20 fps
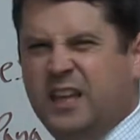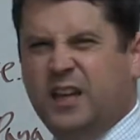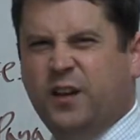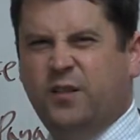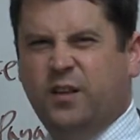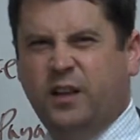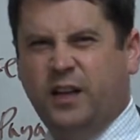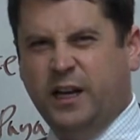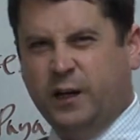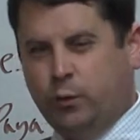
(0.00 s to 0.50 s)

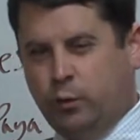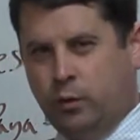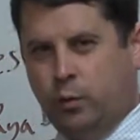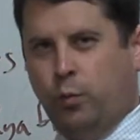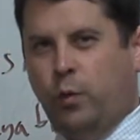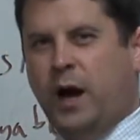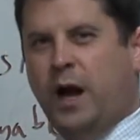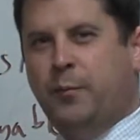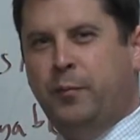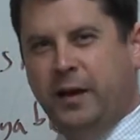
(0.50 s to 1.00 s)
of it like we're
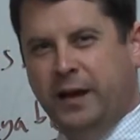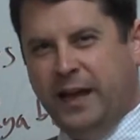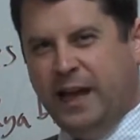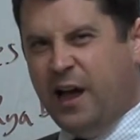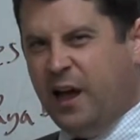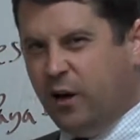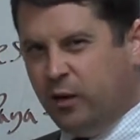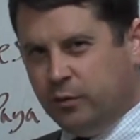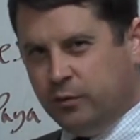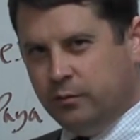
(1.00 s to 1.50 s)
wiping
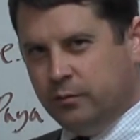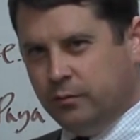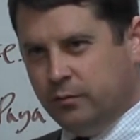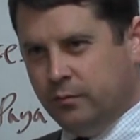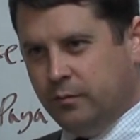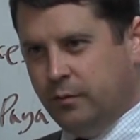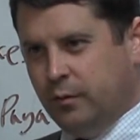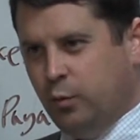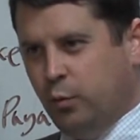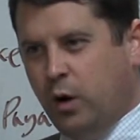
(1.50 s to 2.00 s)
out
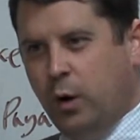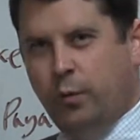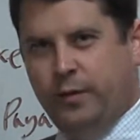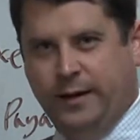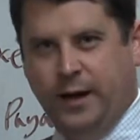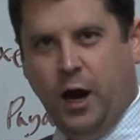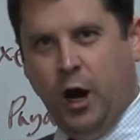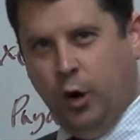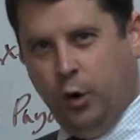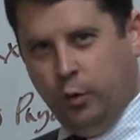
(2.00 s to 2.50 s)
what
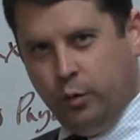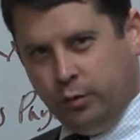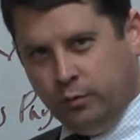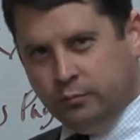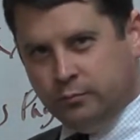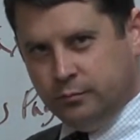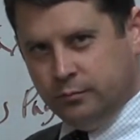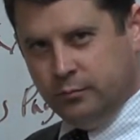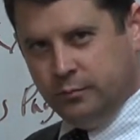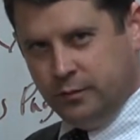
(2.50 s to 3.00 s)
we
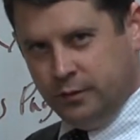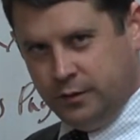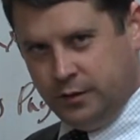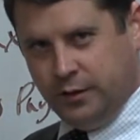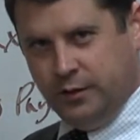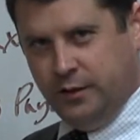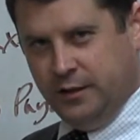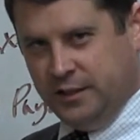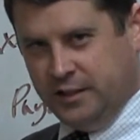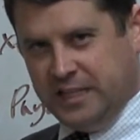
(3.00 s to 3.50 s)
owe
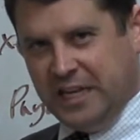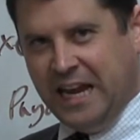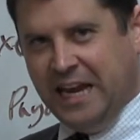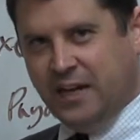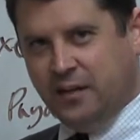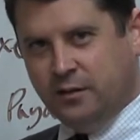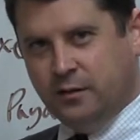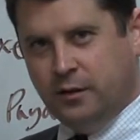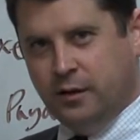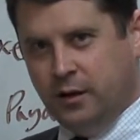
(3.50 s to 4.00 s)
to the
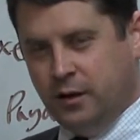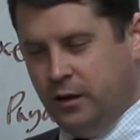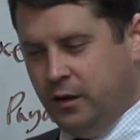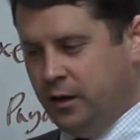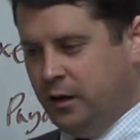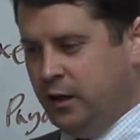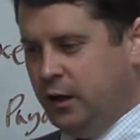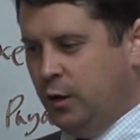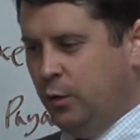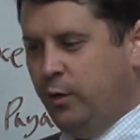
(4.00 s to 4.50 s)
state.
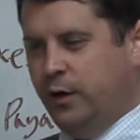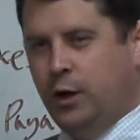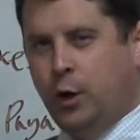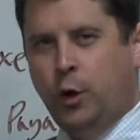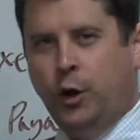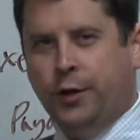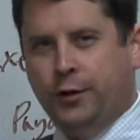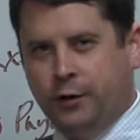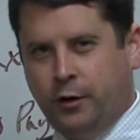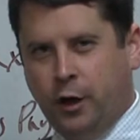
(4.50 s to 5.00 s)
We
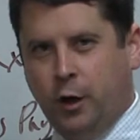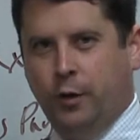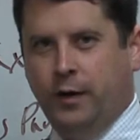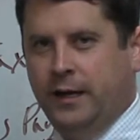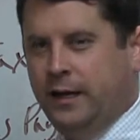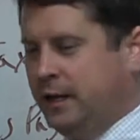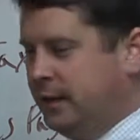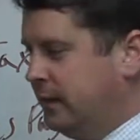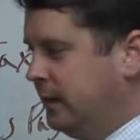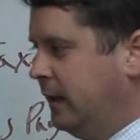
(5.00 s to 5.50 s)
no longer owe
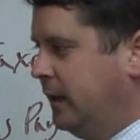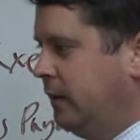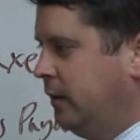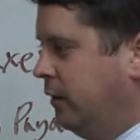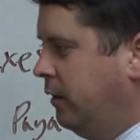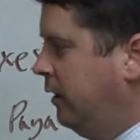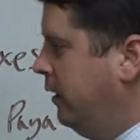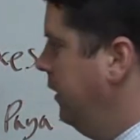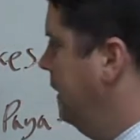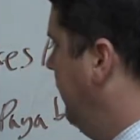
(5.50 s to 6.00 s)

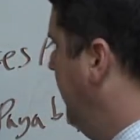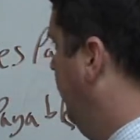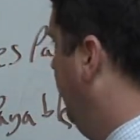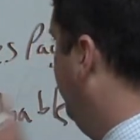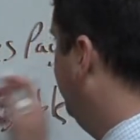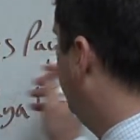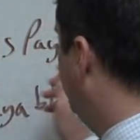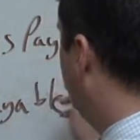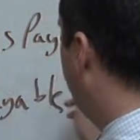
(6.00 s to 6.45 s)
anything. It was a